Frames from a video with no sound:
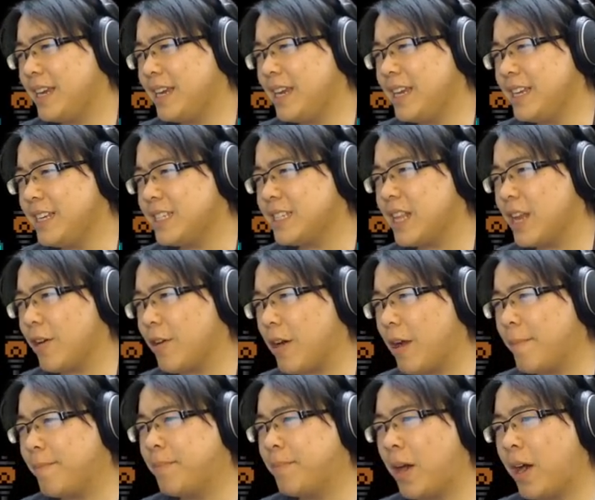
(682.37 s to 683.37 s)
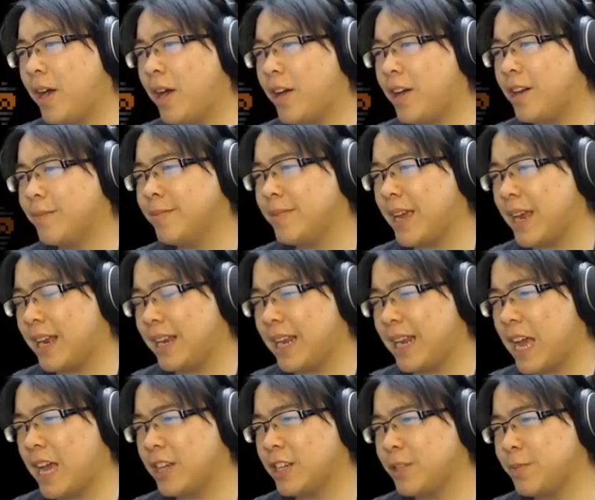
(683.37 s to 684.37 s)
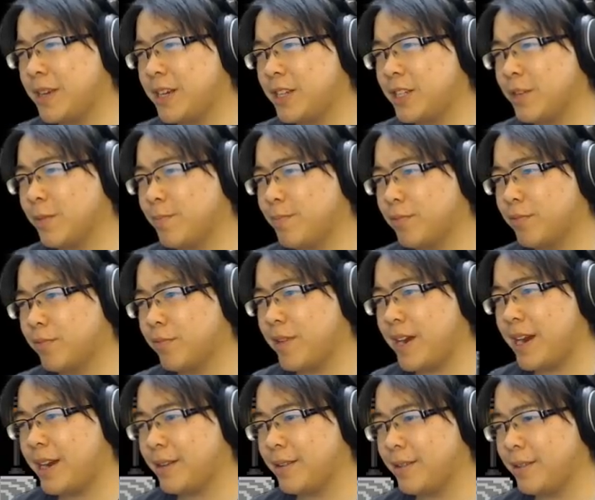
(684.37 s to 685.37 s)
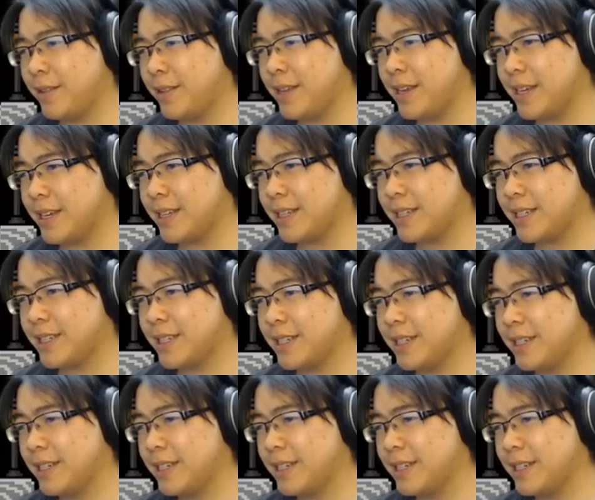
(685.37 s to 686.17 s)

Is there a bomb that allows me to break this?